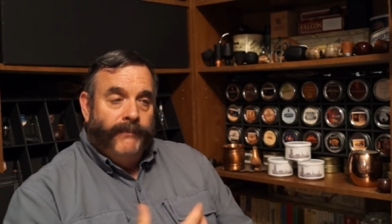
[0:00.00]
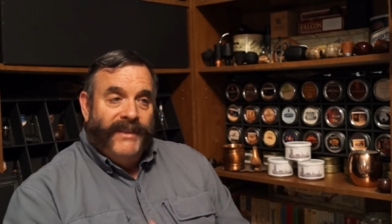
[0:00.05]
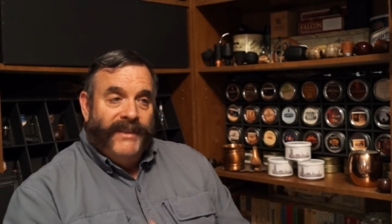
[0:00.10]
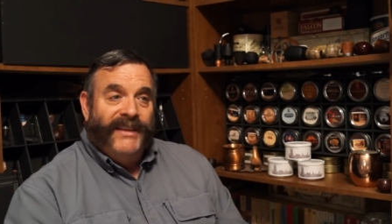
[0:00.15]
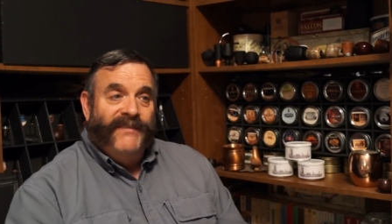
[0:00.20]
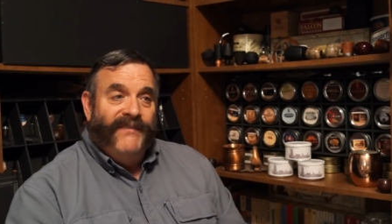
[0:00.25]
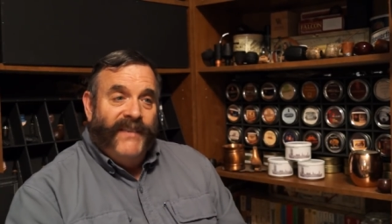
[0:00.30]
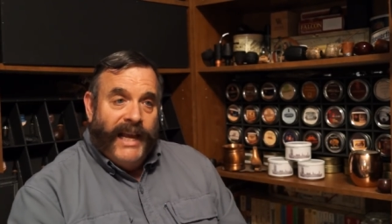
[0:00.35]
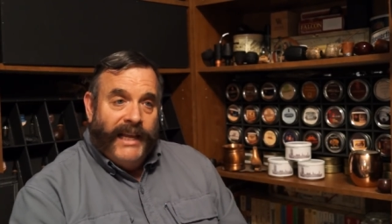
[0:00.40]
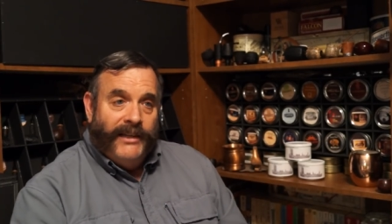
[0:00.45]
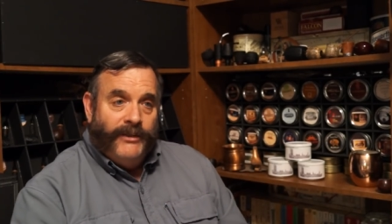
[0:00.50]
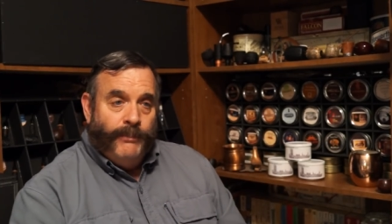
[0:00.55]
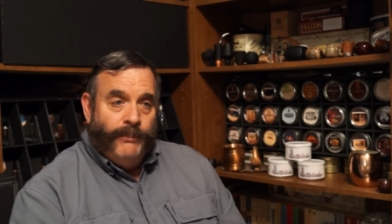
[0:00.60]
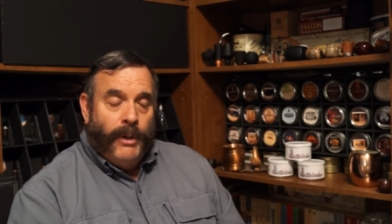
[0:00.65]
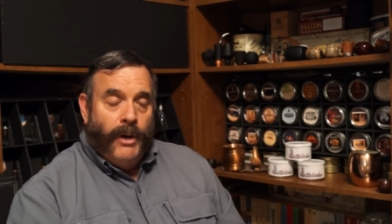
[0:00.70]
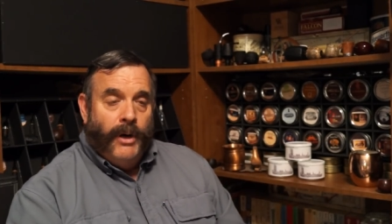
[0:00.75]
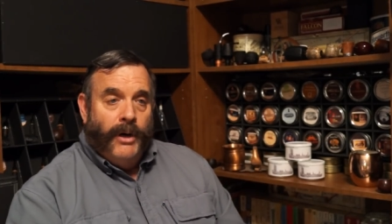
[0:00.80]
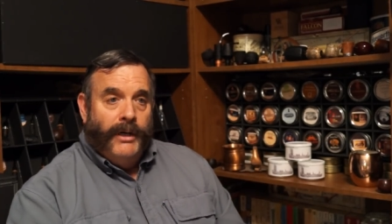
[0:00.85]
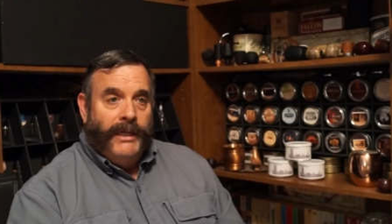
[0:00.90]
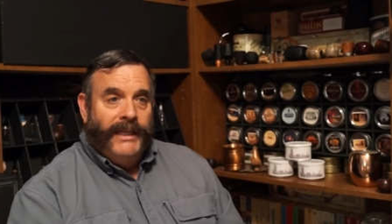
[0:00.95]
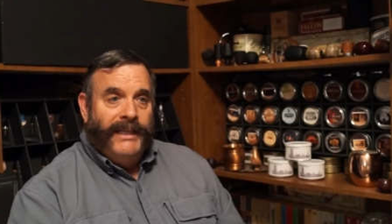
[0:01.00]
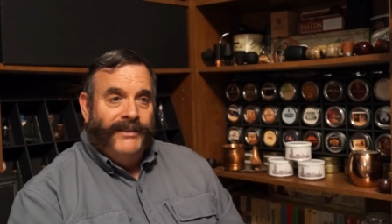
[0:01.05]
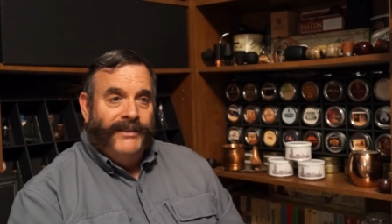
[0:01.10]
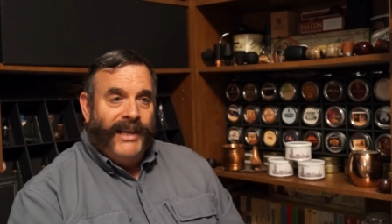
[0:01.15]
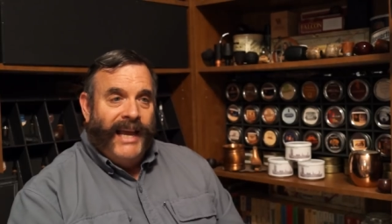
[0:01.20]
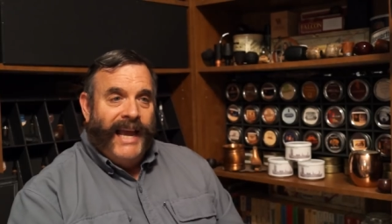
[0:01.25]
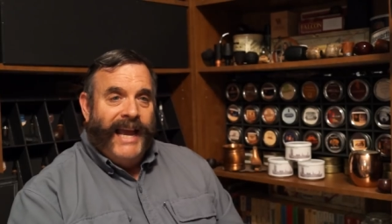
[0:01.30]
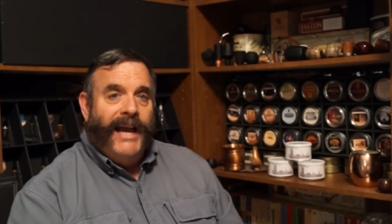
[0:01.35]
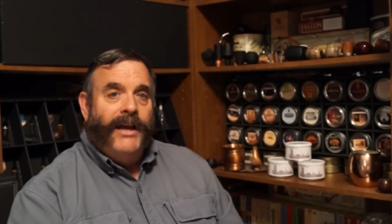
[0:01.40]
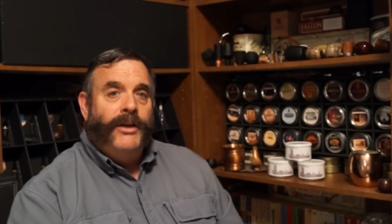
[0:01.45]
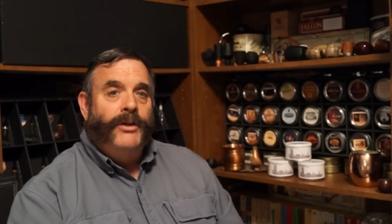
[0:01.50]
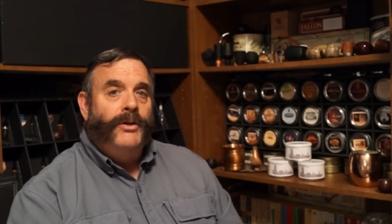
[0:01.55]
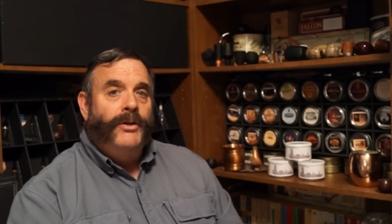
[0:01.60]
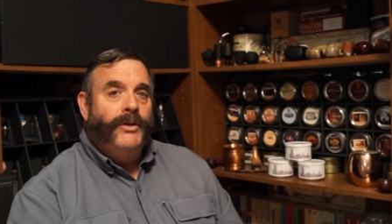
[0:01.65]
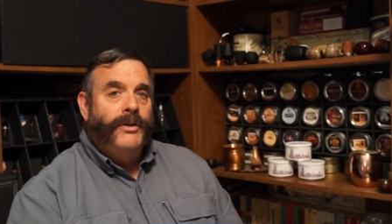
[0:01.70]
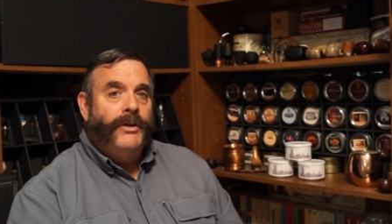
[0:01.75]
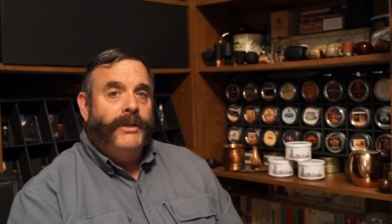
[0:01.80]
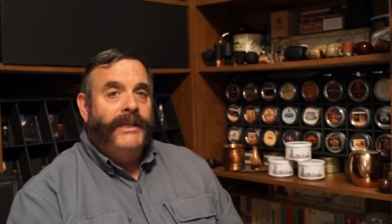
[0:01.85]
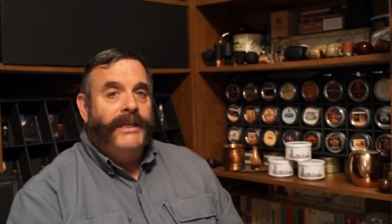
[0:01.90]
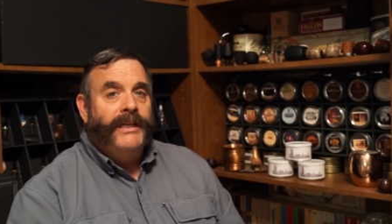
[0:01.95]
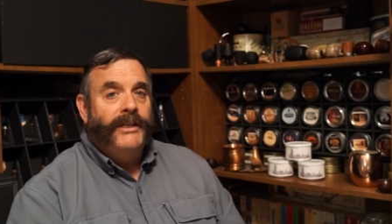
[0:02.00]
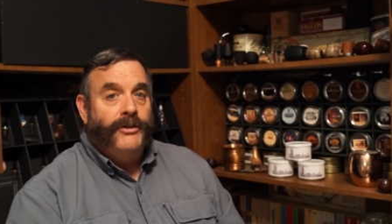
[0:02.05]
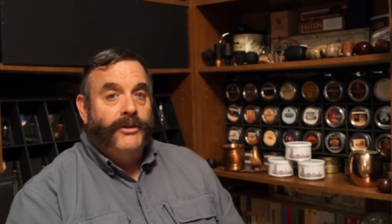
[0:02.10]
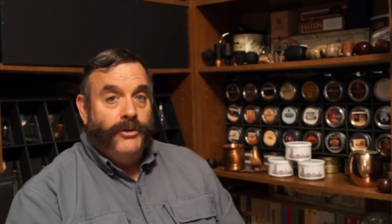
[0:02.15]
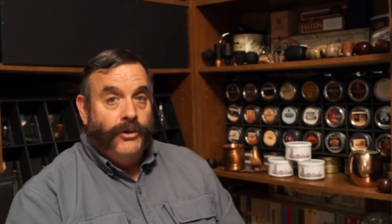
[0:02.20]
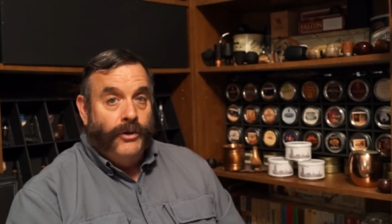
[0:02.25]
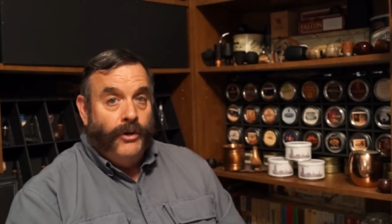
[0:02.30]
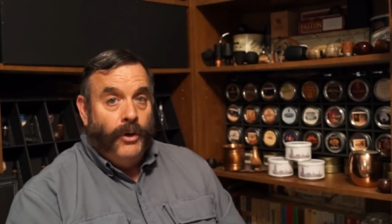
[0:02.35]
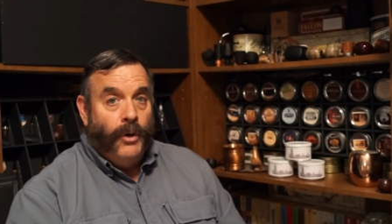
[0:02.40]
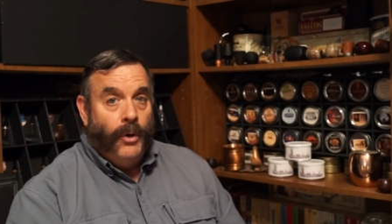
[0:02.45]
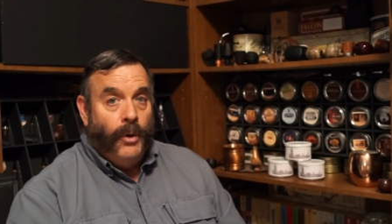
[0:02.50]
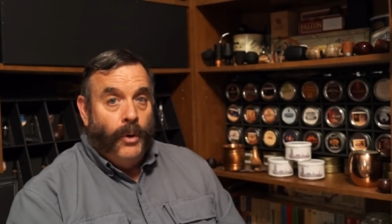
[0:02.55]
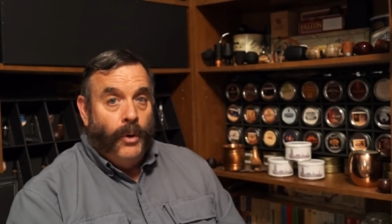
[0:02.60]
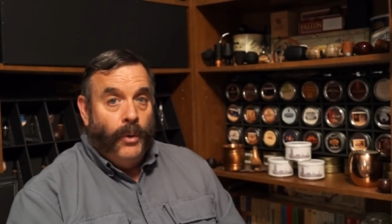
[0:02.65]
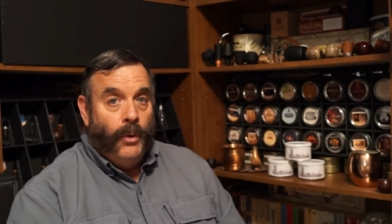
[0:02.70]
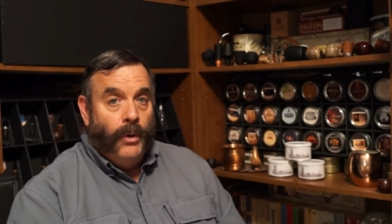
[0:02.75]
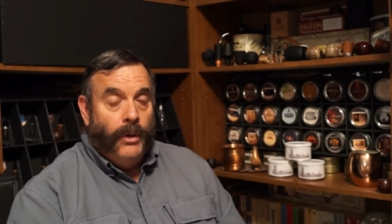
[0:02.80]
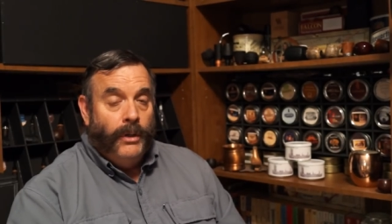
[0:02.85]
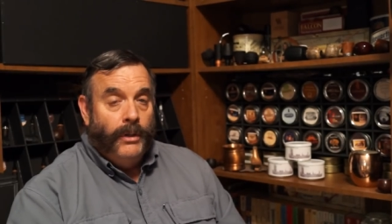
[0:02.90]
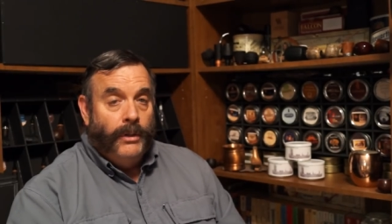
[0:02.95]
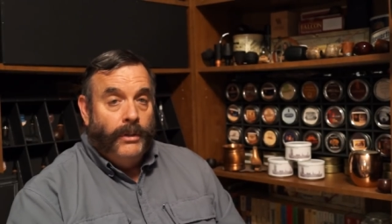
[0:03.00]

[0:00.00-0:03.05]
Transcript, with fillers: The advanced part is how you can control